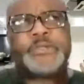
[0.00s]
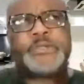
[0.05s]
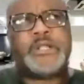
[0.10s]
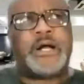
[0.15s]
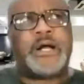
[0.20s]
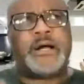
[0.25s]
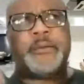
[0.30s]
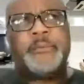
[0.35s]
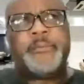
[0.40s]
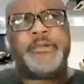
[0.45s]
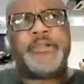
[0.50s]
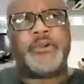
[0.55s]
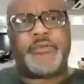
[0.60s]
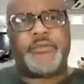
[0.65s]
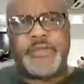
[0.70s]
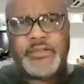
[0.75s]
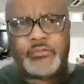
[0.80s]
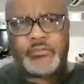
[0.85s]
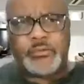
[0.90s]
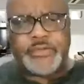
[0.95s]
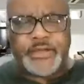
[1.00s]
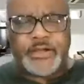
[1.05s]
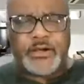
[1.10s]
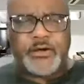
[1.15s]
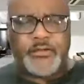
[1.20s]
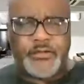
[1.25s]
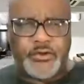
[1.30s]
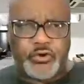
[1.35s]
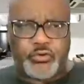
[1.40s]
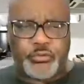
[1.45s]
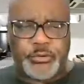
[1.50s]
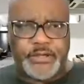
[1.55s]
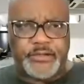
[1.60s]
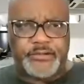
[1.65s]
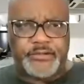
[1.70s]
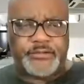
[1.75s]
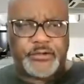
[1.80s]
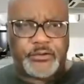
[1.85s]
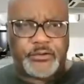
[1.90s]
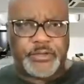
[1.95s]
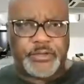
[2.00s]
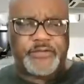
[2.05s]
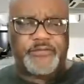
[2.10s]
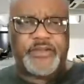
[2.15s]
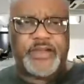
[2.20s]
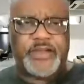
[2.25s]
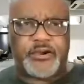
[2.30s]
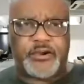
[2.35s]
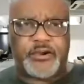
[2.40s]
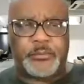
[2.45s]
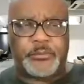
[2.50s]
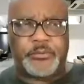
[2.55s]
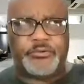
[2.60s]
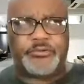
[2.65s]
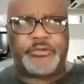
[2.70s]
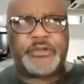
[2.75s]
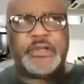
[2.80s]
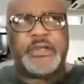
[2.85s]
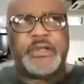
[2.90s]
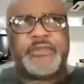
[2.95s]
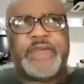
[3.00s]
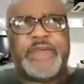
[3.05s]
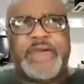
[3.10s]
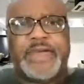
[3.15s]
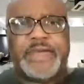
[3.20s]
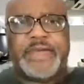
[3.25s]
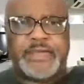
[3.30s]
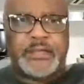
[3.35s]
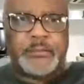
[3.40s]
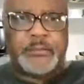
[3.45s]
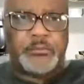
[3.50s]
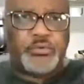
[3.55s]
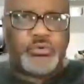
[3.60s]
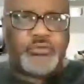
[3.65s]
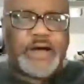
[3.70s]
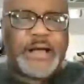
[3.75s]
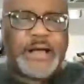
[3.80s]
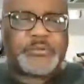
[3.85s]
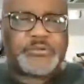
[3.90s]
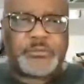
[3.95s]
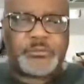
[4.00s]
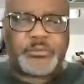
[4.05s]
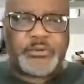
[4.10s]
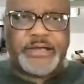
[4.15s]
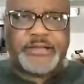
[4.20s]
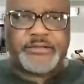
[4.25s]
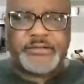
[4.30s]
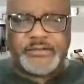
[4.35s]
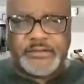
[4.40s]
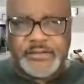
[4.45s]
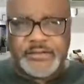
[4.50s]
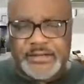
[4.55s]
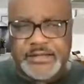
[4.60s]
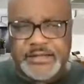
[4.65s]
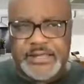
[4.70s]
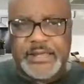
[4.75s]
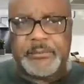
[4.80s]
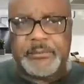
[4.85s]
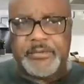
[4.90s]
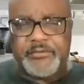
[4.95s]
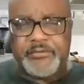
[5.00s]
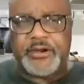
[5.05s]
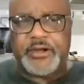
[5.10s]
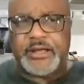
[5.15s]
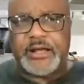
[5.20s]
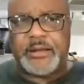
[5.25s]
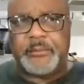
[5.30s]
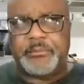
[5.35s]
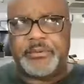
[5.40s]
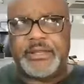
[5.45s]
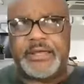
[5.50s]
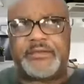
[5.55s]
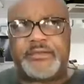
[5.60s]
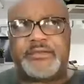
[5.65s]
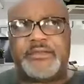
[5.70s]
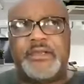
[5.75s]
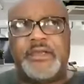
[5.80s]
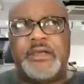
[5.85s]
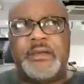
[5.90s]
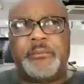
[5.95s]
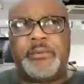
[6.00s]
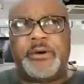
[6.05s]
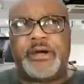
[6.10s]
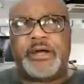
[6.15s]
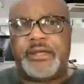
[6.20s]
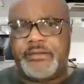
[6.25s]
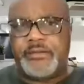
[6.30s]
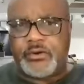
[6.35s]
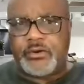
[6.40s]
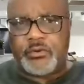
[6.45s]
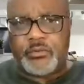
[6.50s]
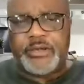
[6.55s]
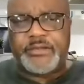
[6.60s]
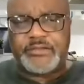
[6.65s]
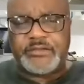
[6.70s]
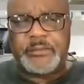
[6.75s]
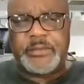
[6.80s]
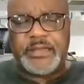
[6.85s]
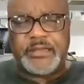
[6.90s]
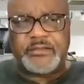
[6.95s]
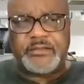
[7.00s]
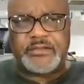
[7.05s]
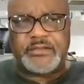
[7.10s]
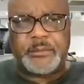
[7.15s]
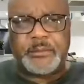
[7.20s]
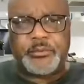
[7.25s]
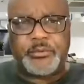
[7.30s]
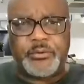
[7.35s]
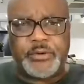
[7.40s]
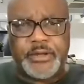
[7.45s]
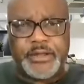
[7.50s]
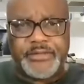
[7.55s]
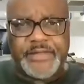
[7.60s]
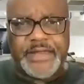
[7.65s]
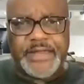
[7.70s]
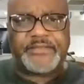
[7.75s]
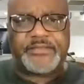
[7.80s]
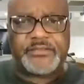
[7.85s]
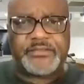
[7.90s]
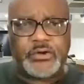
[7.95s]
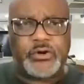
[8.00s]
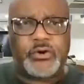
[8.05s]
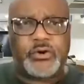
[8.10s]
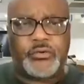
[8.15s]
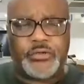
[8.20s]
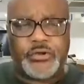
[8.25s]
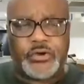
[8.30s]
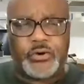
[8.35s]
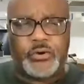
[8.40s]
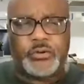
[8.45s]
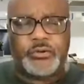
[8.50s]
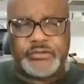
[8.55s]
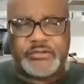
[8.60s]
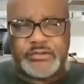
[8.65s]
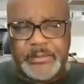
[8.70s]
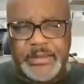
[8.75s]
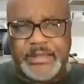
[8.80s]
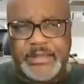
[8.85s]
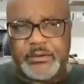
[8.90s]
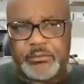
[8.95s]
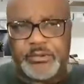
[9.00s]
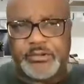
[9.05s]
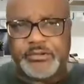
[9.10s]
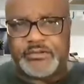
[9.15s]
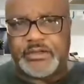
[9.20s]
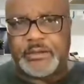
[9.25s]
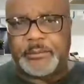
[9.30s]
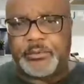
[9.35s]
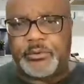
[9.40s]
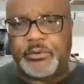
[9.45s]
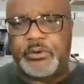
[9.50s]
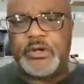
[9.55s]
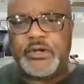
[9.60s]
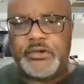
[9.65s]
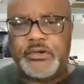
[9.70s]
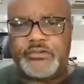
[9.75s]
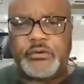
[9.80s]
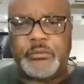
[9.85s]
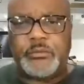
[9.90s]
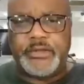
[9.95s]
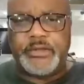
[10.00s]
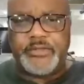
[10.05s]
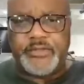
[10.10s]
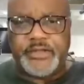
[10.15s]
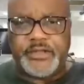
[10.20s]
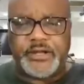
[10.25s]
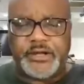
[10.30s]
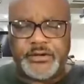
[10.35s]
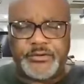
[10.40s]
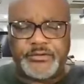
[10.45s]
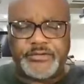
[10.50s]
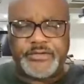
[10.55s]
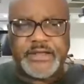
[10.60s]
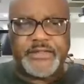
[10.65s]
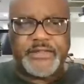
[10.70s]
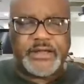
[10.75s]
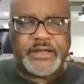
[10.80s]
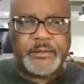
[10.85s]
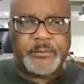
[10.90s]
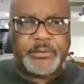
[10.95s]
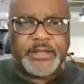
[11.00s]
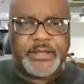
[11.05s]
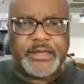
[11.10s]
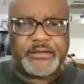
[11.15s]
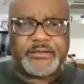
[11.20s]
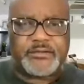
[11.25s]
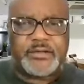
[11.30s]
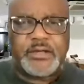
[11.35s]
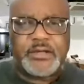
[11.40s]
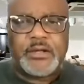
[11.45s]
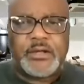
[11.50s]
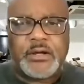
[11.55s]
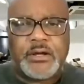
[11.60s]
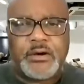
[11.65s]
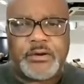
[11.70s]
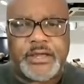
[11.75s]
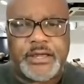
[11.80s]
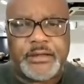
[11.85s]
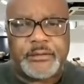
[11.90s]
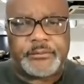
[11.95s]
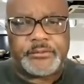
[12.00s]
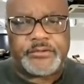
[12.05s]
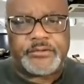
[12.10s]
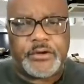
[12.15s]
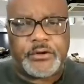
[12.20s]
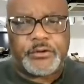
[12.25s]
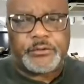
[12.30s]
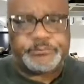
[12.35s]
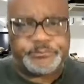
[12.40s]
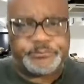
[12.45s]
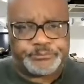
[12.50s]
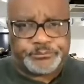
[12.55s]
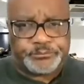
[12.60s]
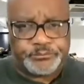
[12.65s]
uh, you know these what they call the Greeks, the Greek variables that can move option prices, and it can be very complex. But there are ways to make it simple, and that's the goal. The goal is to make it really simple so we can then understand the complex. Okay, so